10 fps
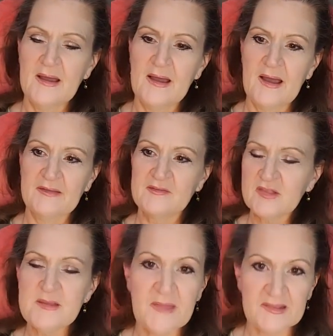uh,
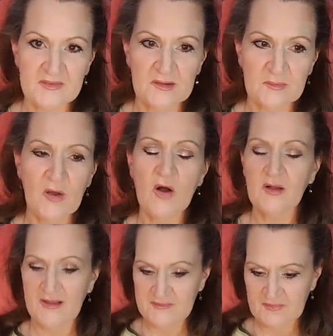sleep, etc., all
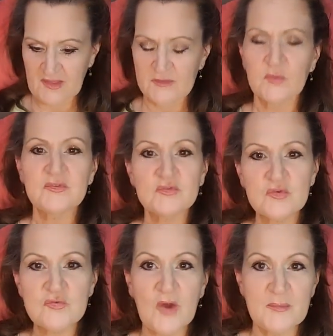kinds of things. Well, it's
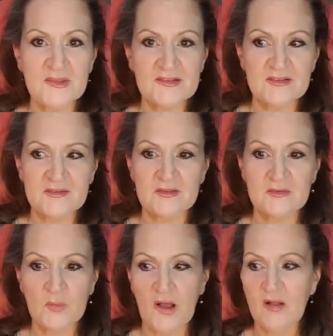true for our businesses
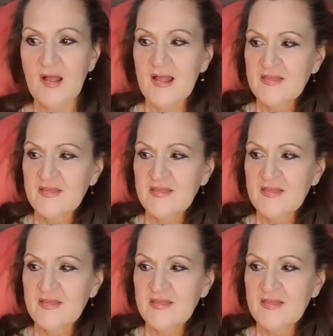as well.